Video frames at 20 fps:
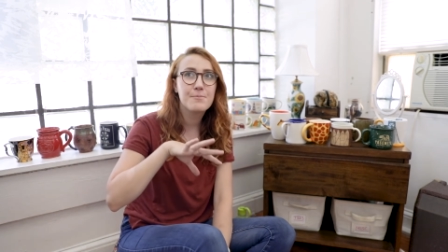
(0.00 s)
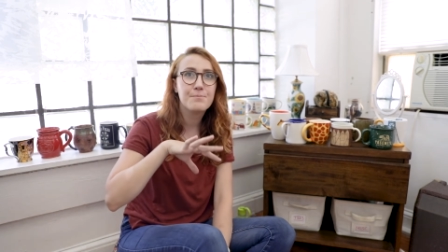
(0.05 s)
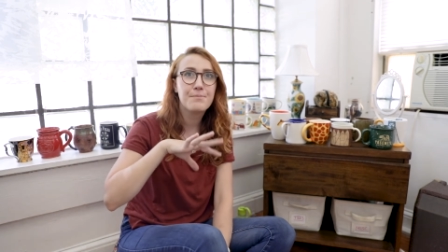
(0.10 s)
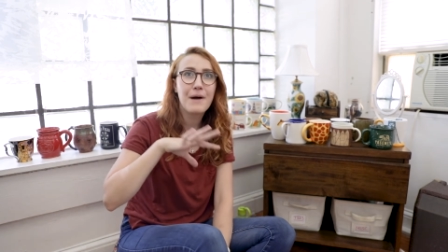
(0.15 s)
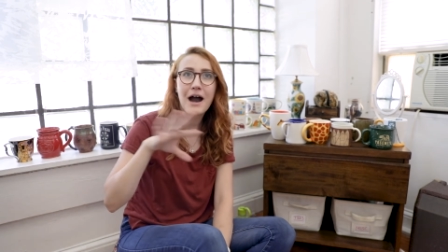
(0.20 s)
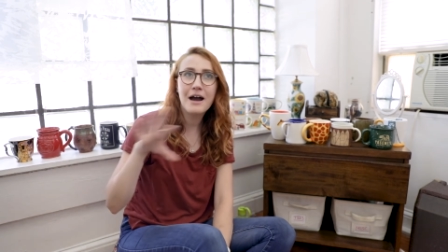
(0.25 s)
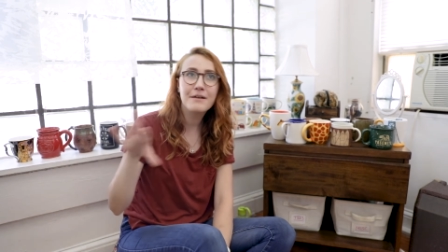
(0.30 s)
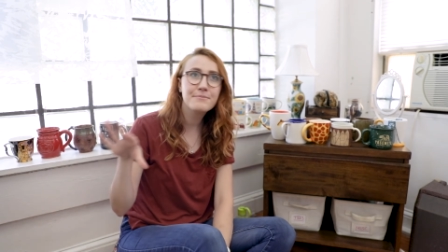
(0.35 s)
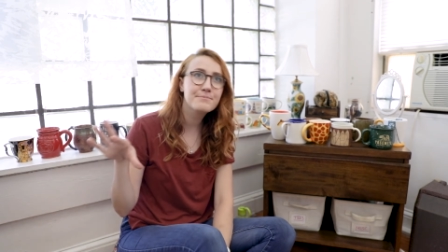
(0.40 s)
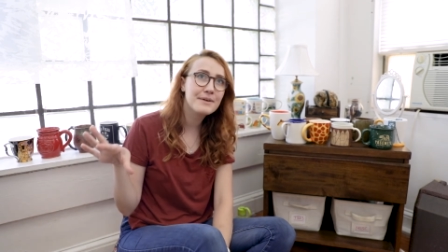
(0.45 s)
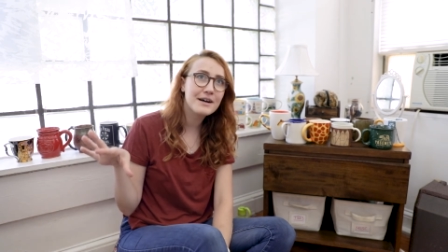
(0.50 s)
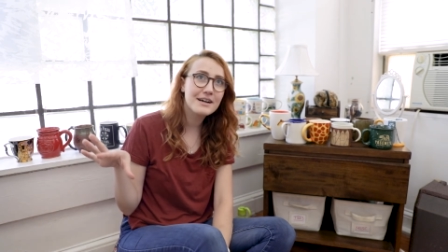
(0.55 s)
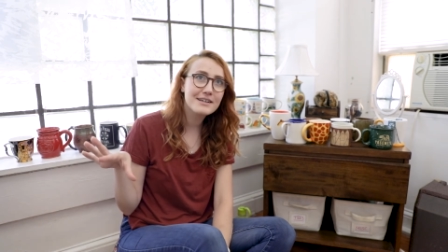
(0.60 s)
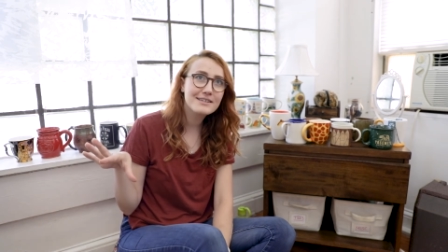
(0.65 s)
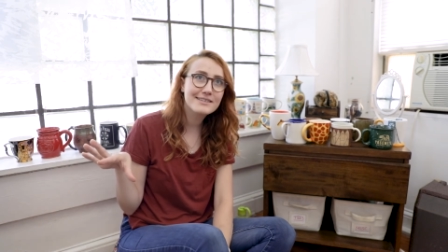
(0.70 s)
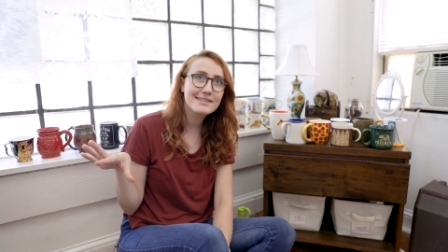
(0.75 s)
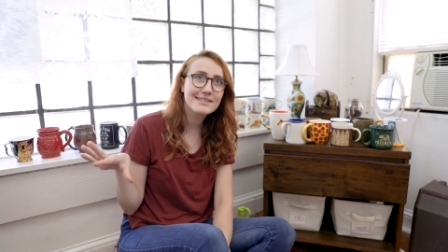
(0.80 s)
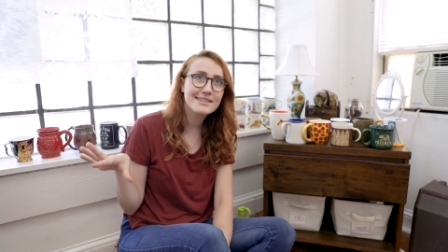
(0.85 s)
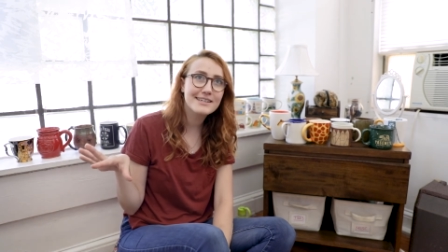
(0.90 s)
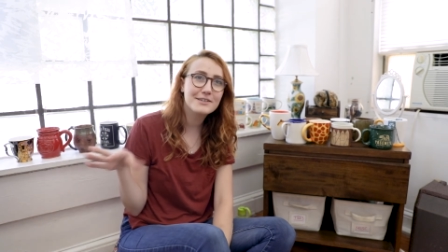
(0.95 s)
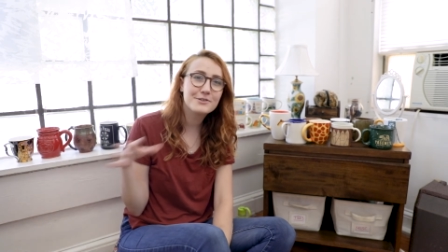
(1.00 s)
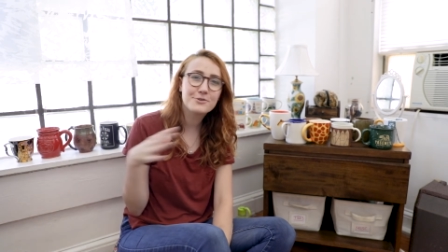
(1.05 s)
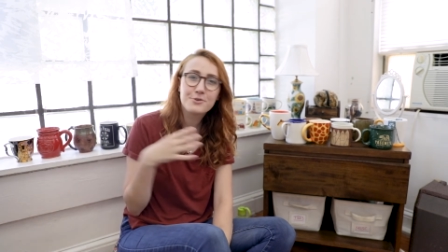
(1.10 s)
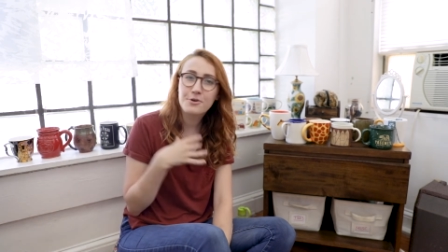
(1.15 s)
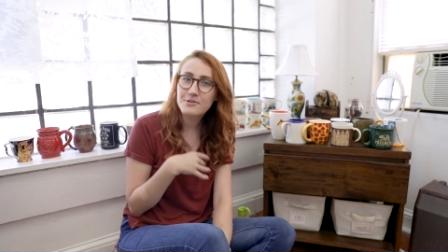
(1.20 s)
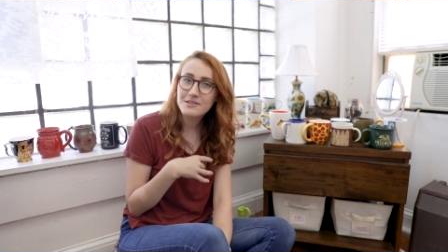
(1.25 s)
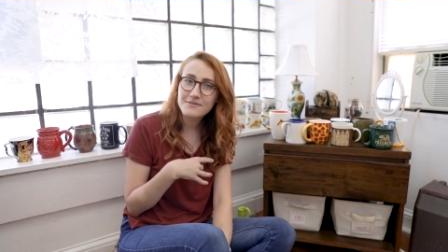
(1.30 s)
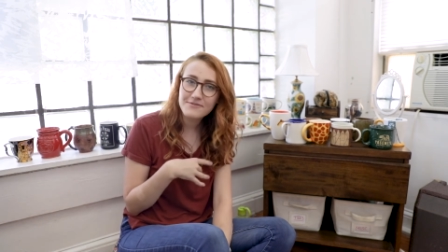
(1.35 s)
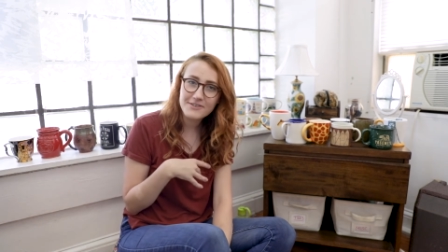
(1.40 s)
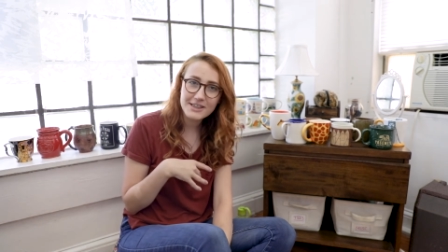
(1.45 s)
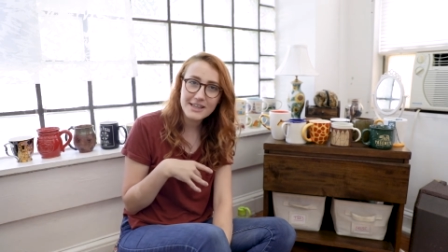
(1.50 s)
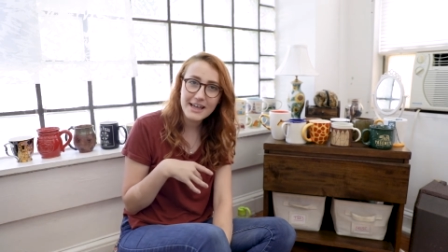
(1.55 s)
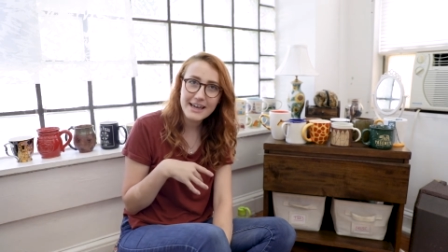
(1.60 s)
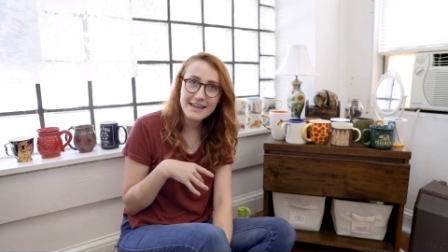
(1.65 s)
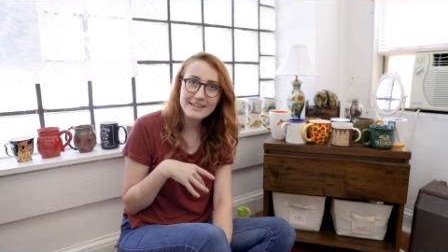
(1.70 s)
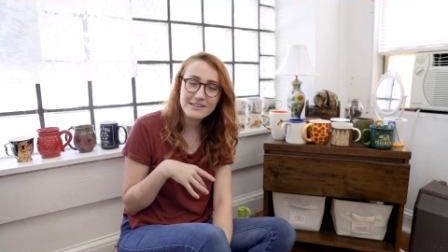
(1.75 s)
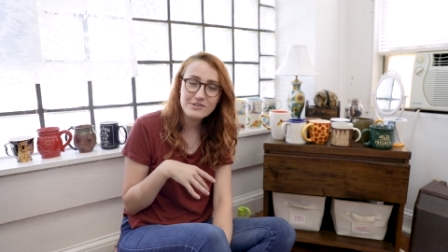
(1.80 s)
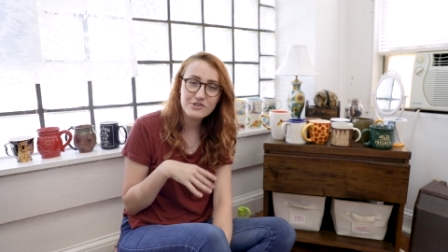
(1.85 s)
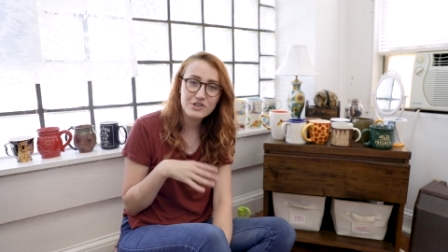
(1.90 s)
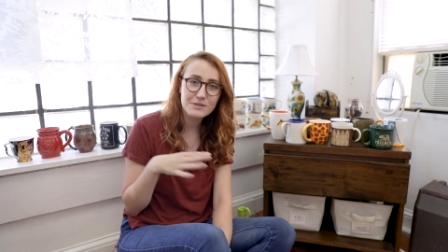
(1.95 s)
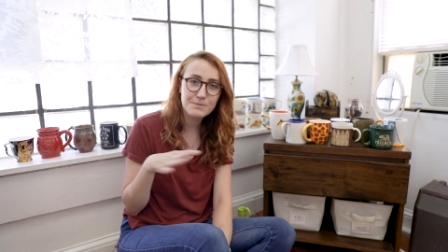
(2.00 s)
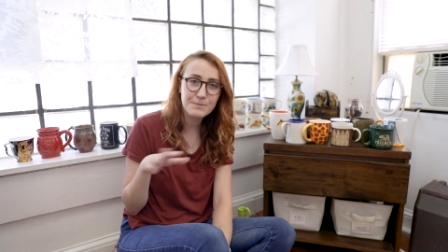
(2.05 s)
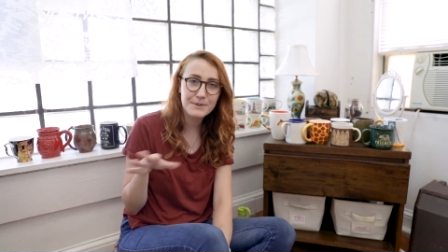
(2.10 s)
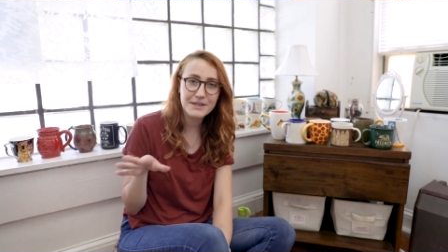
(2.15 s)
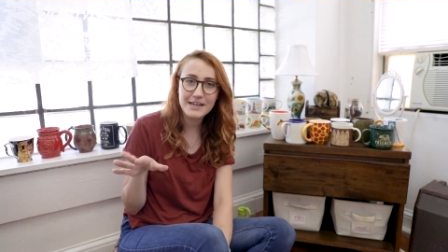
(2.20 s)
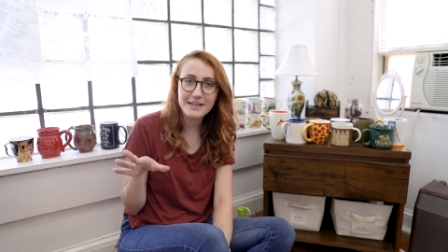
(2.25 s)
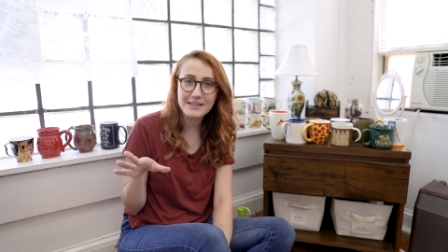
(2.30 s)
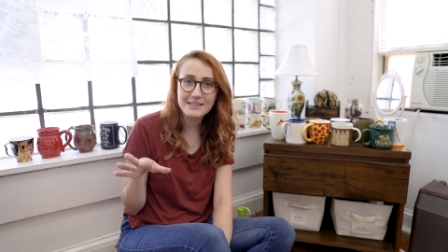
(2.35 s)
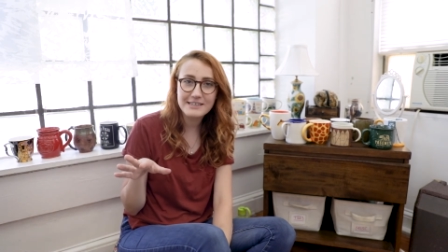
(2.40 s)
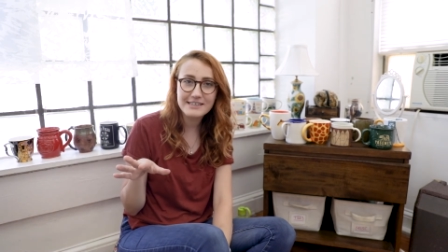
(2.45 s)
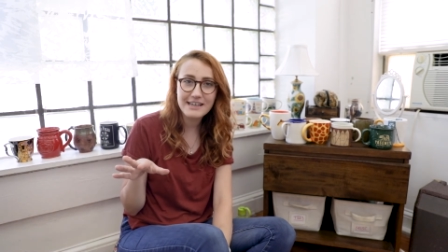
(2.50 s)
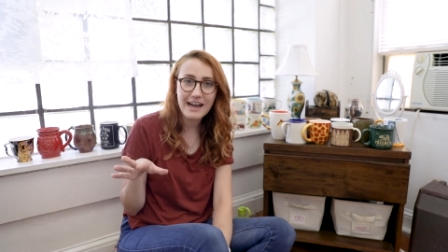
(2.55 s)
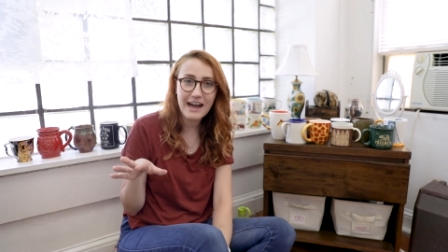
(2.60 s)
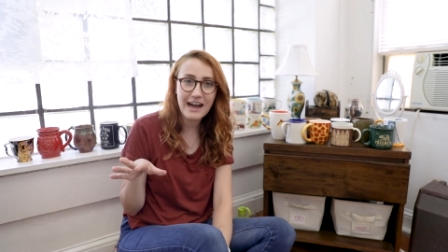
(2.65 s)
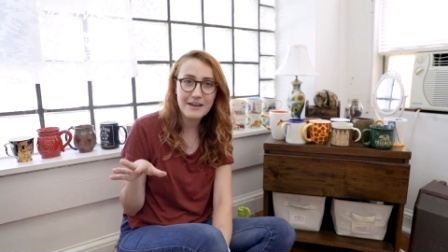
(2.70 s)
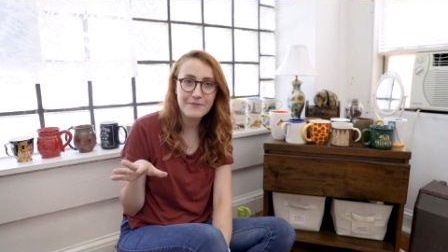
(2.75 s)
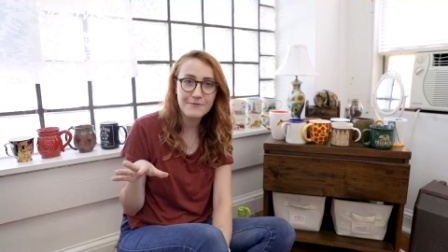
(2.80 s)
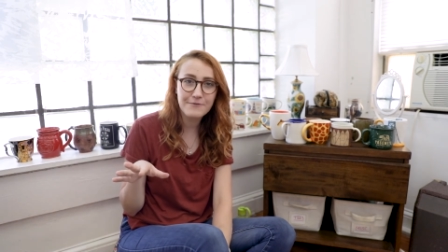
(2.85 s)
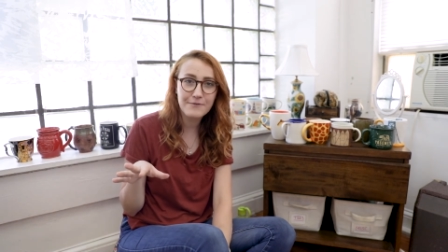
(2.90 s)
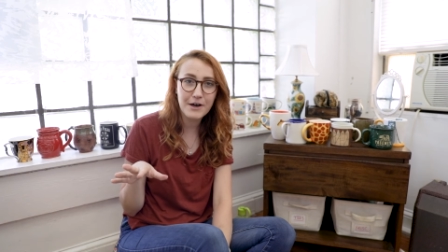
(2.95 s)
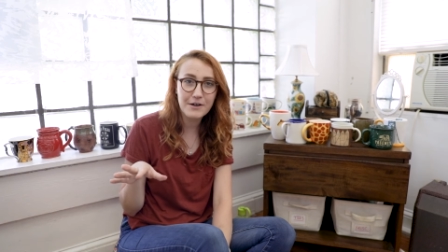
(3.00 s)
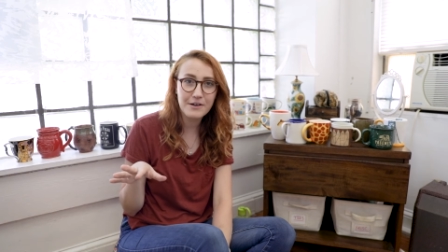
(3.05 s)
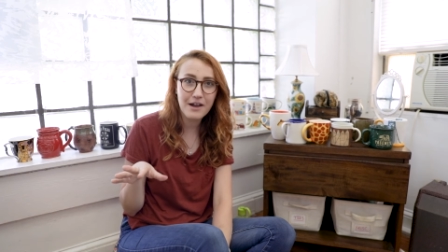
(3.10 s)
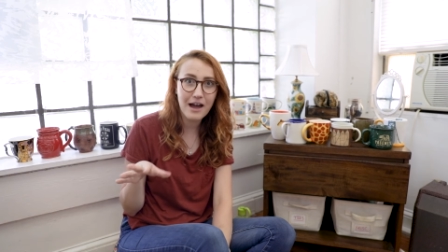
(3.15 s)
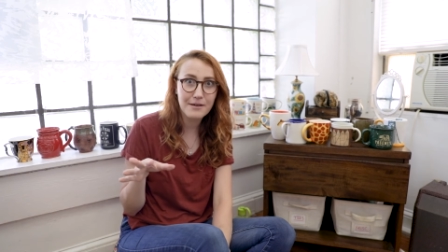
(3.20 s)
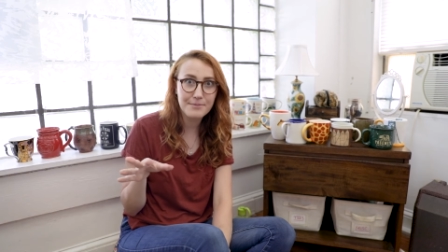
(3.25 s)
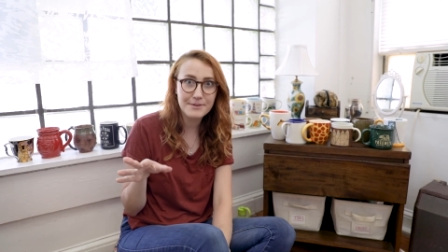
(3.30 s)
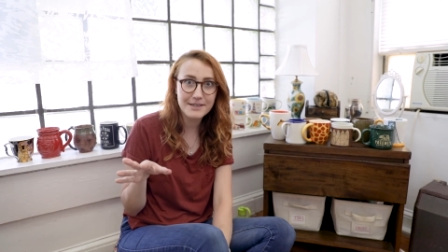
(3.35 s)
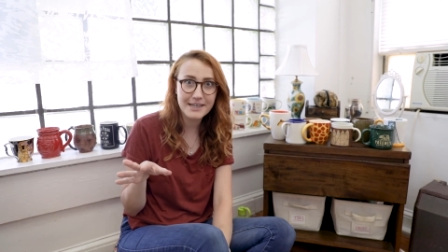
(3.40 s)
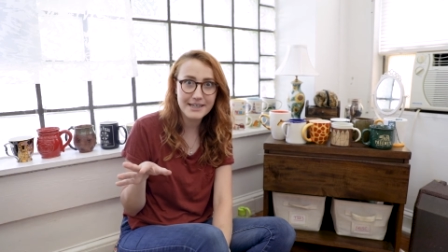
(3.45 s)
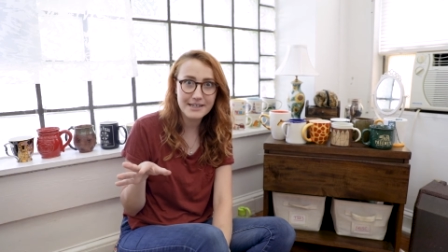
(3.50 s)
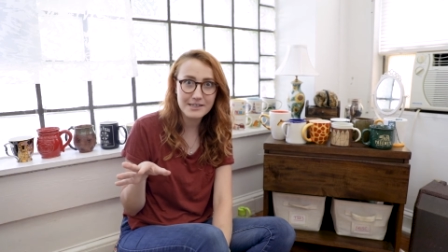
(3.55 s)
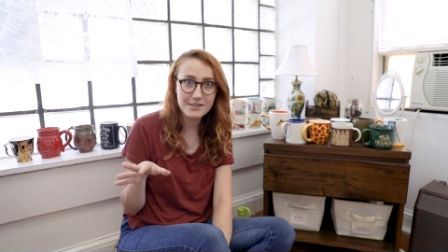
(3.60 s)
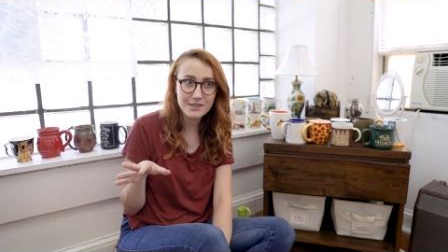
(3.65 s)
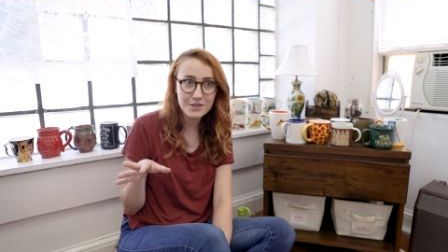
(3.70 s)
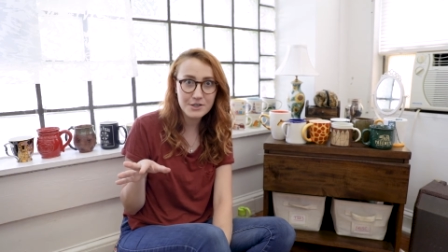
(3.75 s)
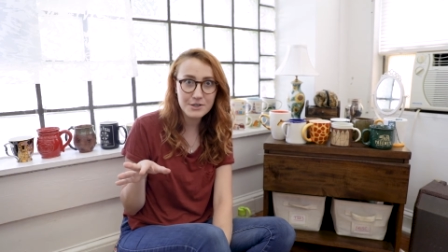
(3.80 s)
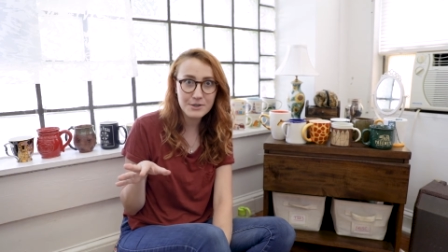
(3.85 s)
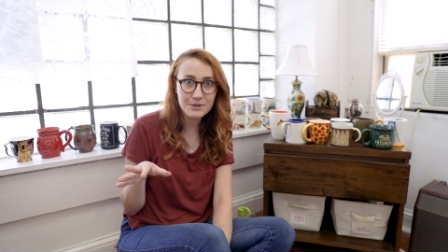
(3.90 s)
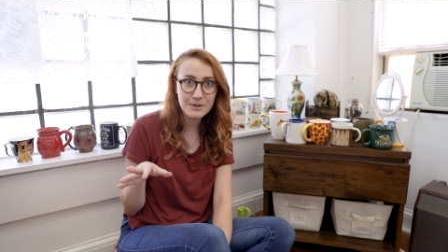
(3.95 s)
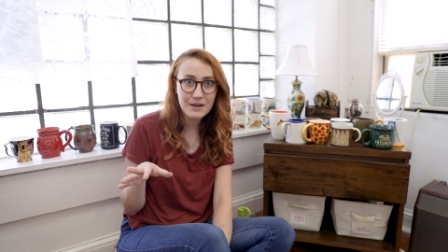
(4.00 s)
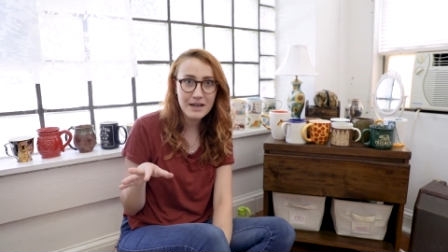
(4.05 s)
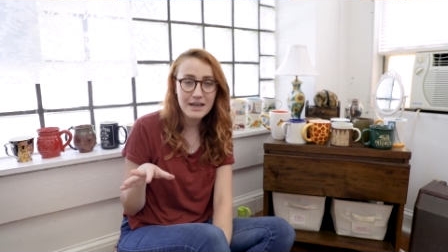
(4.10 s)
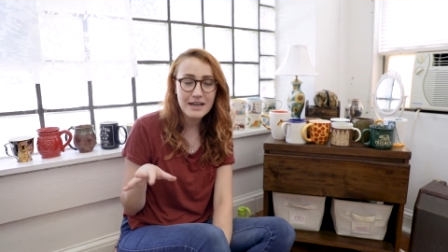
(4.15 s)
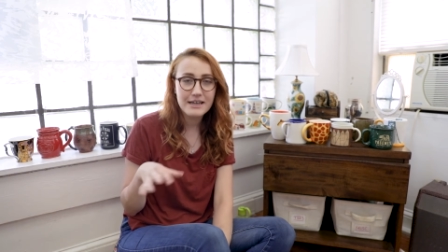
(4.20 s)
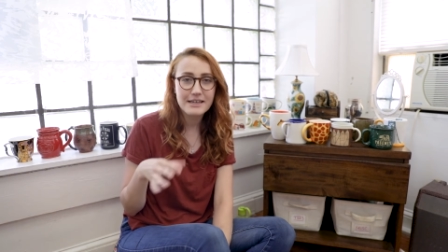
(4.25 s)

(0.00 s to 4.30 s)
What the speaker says: bought mugs that I don't even like just because I felt obligated to